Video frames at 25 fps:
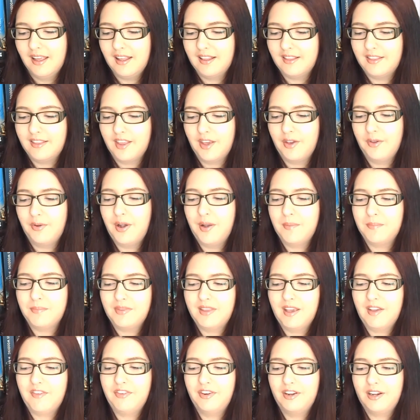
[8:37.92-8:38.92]
And so I'm
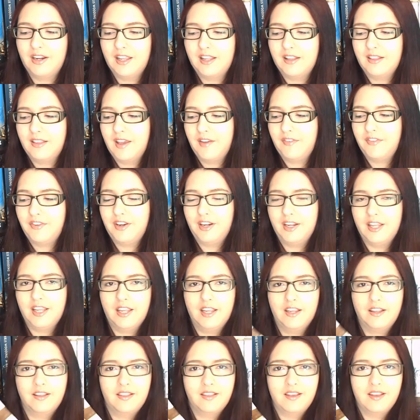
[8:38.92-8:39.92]
definitely,
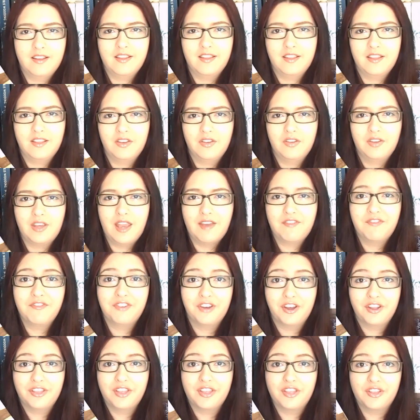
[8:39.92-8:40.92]
definitely excited to get
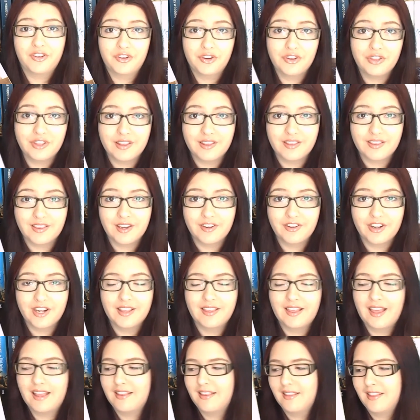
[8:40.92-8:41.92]
further through this
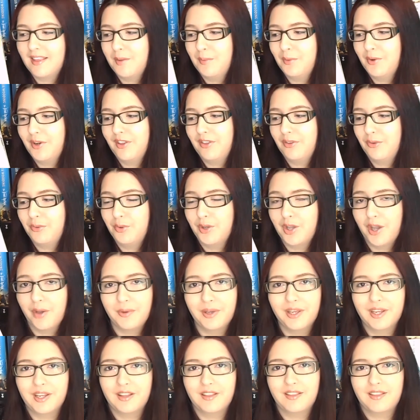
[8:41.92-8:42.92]
series and see where it's all
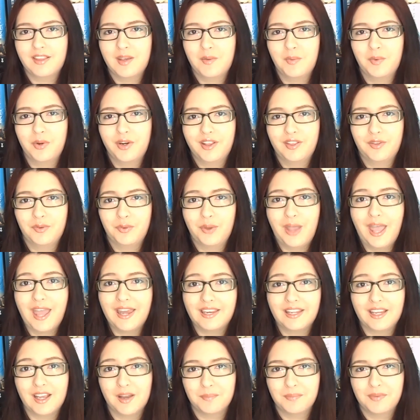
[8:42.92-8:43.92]
going and see what it's all
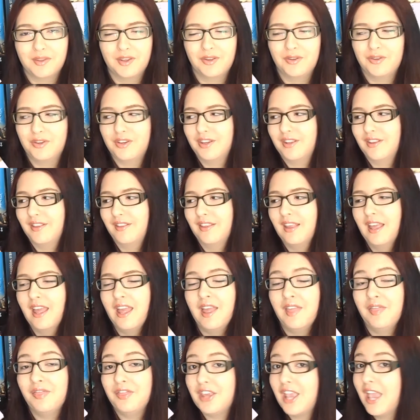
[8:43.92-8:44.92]
heading up to, because
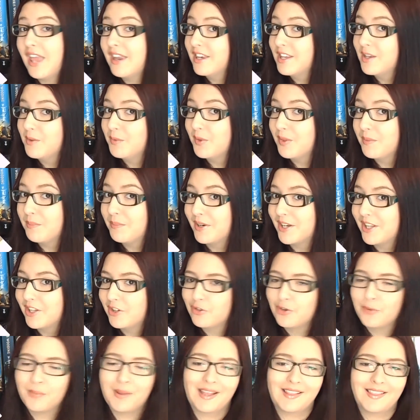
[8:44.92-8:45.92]
the ending was pretty
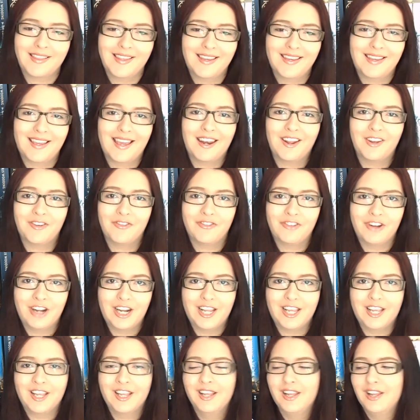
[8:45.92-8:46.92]
dramatic and I
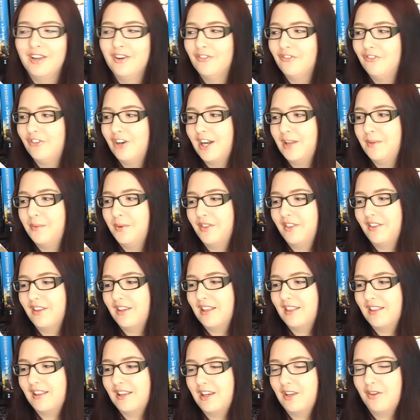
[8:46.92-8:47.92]
really, really want to
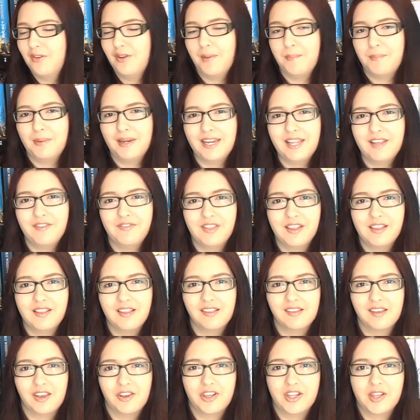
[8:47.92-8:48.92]
continue. I believe this
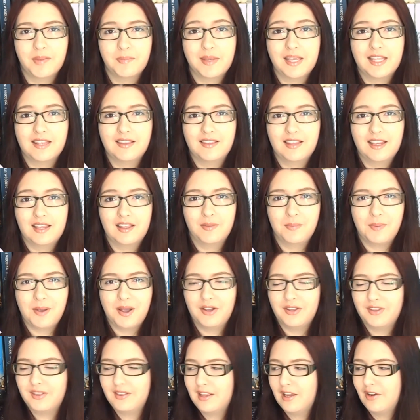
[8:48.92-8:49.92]
is going to be a
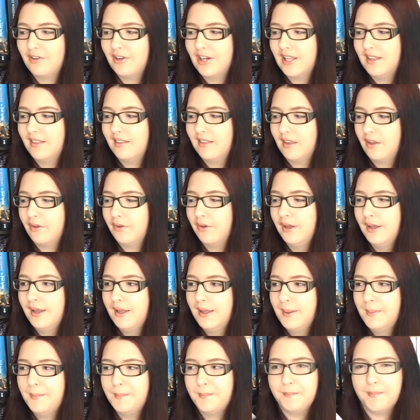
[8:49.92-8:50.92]
6-part series, so
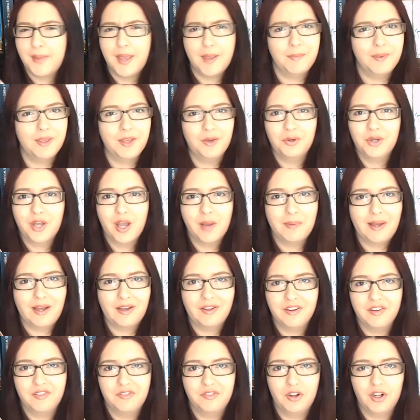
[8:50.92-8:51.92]
maybe it'll come
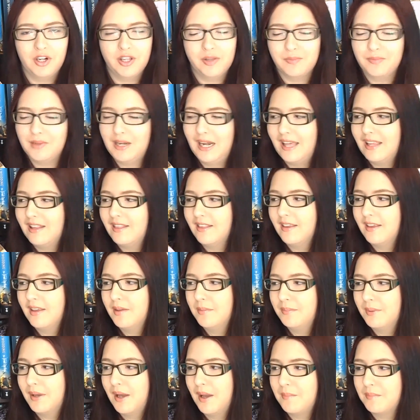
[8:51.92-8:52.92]
out in a volume
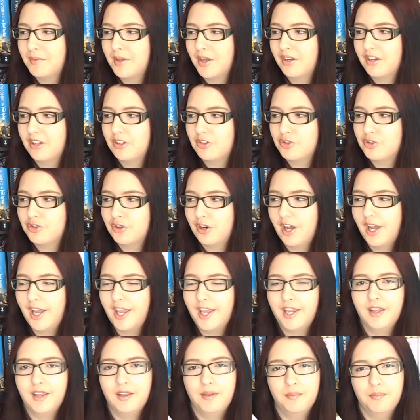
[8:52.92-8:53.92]
later, but I'm gonna
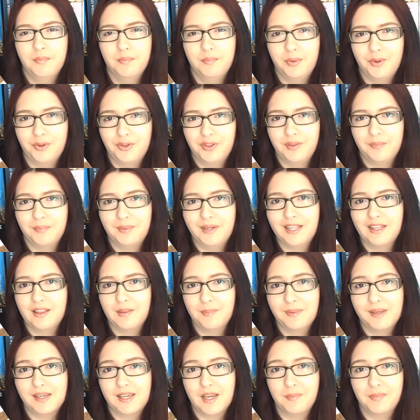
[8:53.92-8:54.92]
try possibly
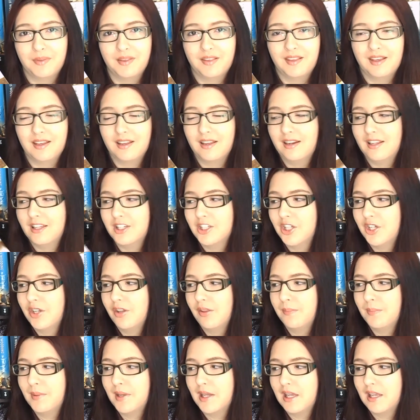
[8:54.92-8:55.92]
to pick up the single
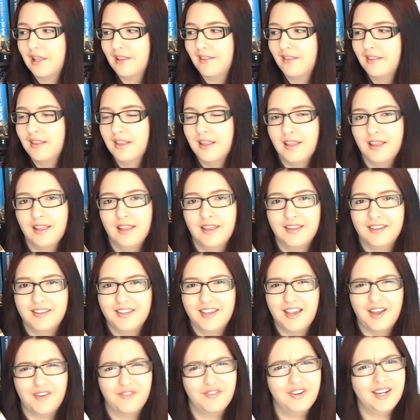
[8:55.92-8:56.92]
issues because
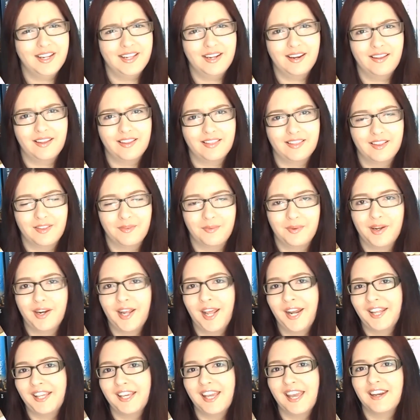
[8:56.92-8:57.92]
yeah, I really like this one,
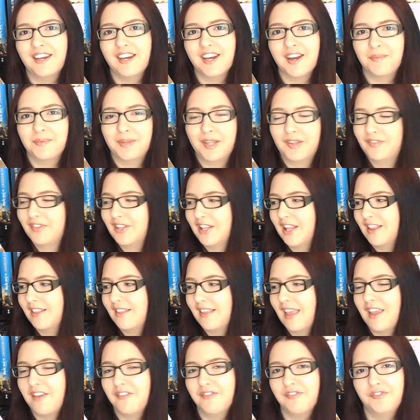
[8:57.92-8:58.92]
and I ended up giving
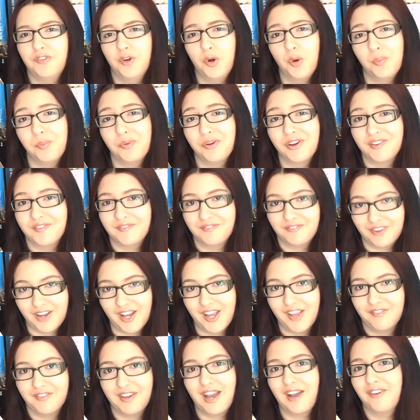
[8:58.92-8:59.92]
this a 4.5
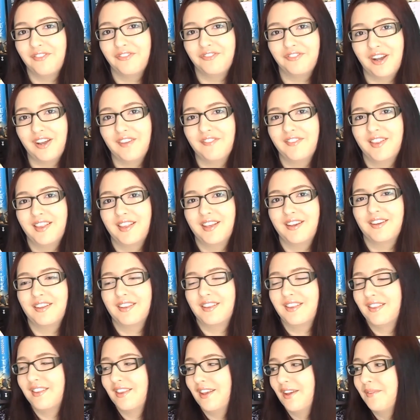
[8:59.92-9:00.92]
out of 5
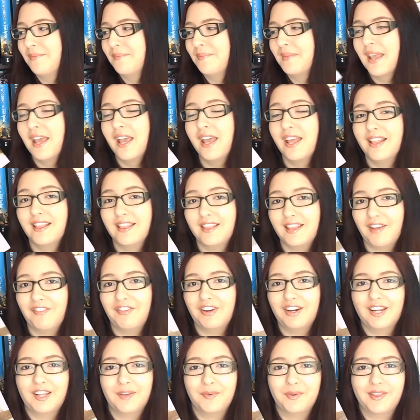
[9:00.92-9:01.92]
stars, so
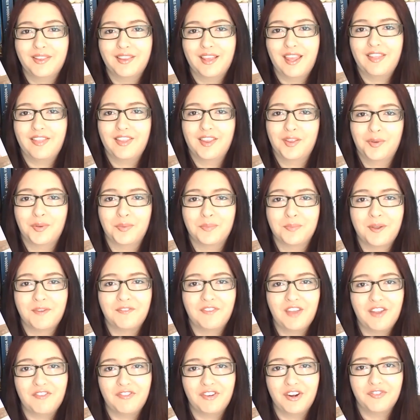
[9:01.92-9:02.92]
definitely would say this was my
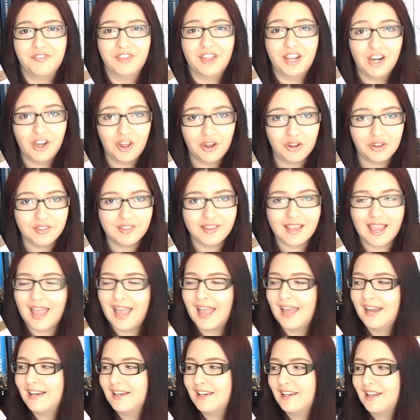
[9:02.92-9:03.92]
favourite of the lot,
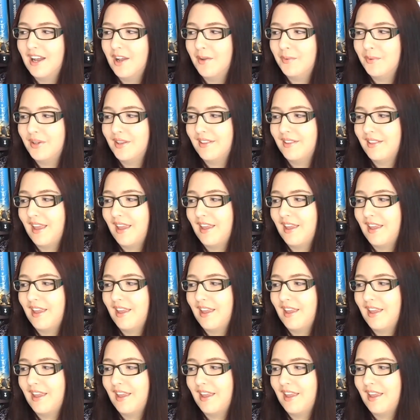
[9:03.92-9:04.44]
and I would